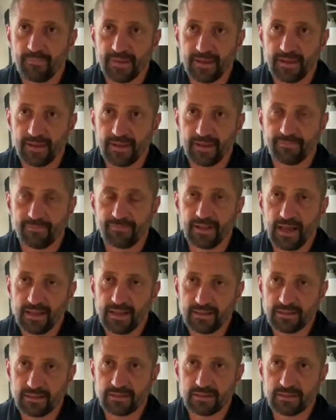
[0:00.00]
it
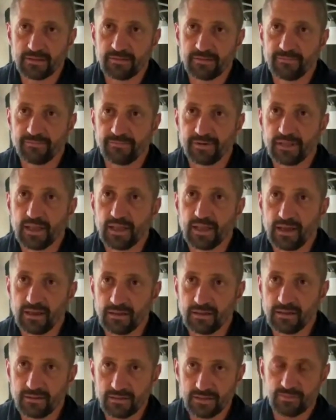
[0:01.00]
flattens the
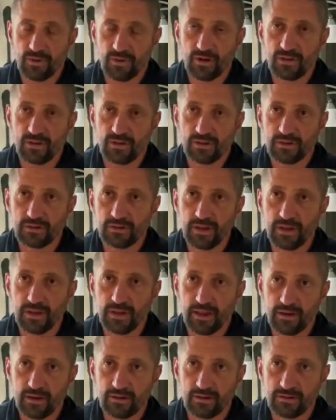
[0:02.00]
villi, the small little
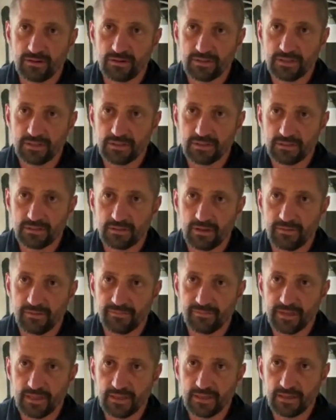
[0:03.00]
hairs
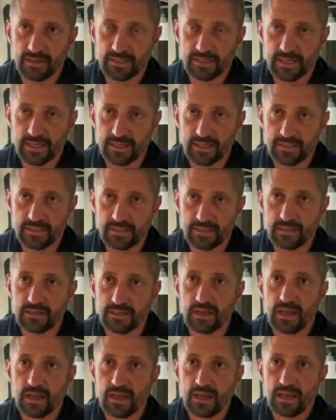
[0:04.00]
of the intestine,